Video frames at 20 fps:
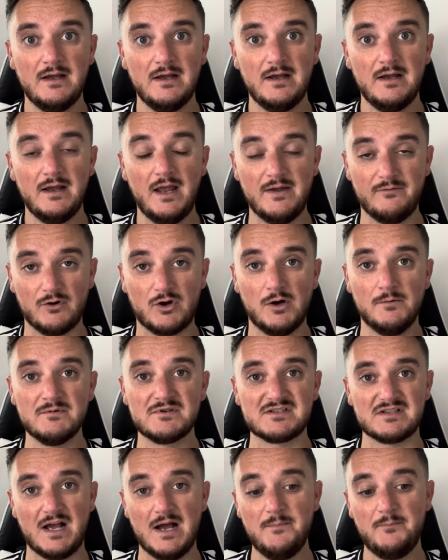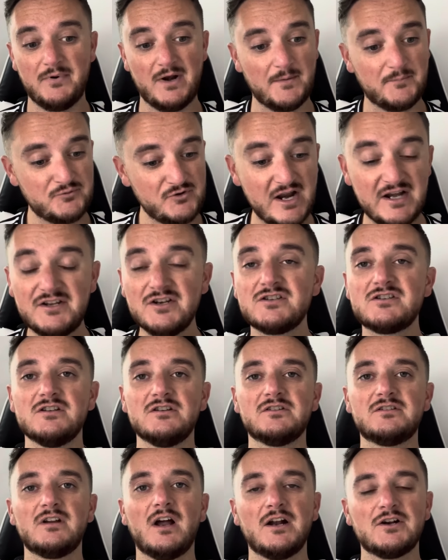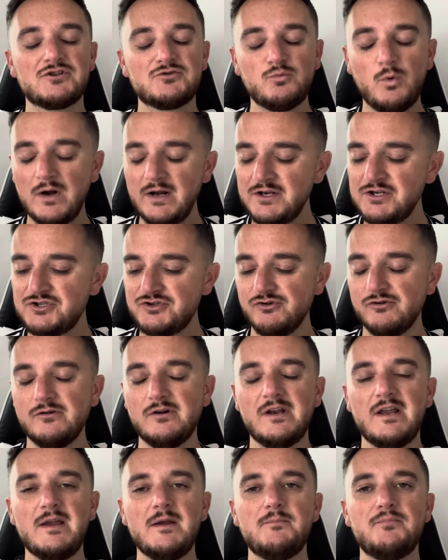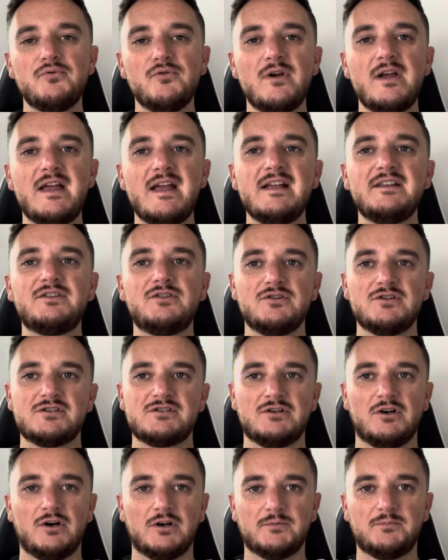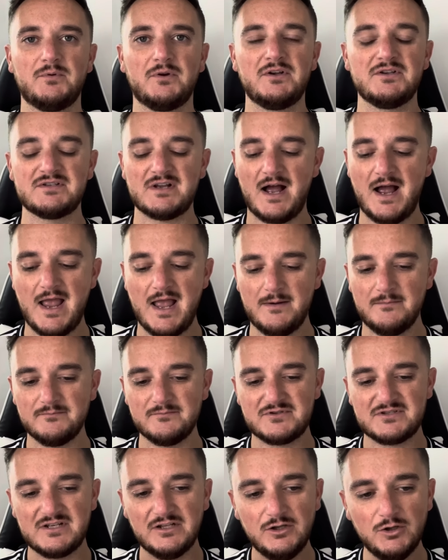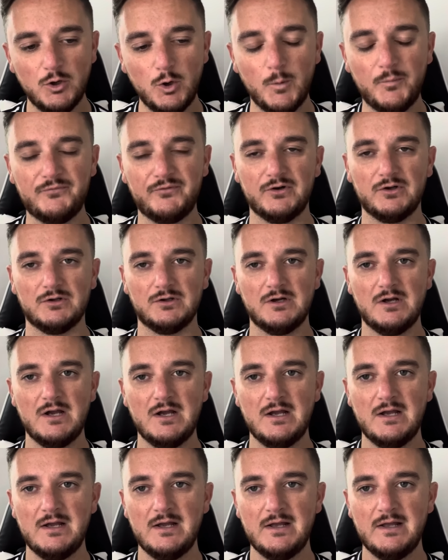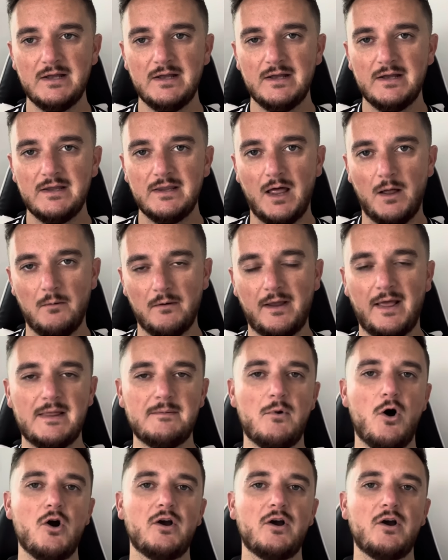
If it comes to that, but I pray it doesn't. I well and truly pray it does not, because I am still hopeful that we'll get the Mark